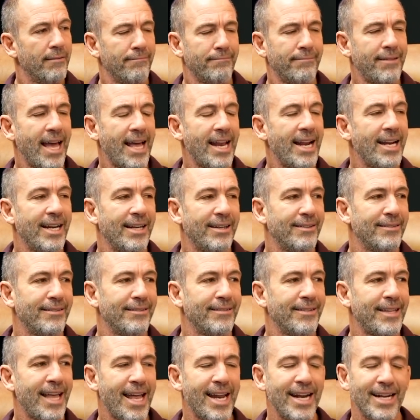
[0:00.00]
That ain't
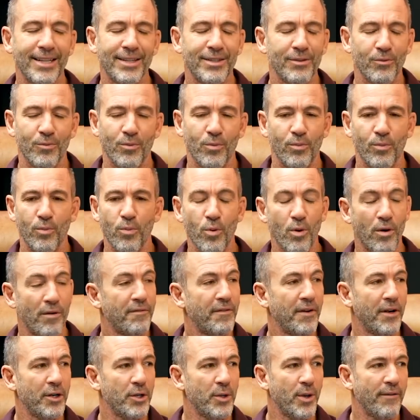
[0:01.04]
that ain't the
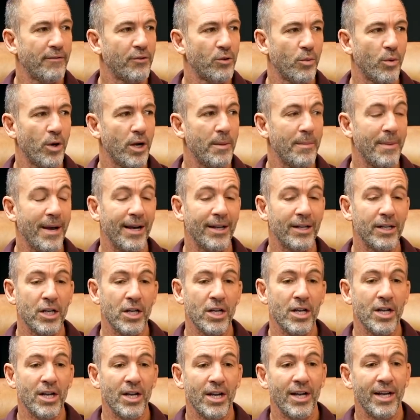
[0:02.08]
warfare you have to worry about. What's
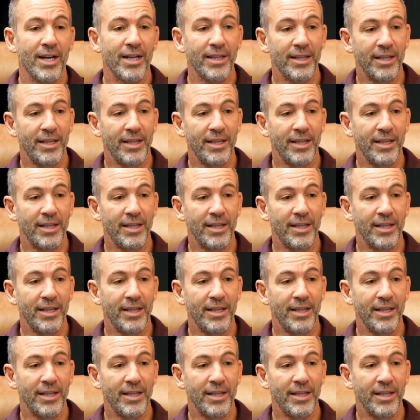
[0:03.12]
the war?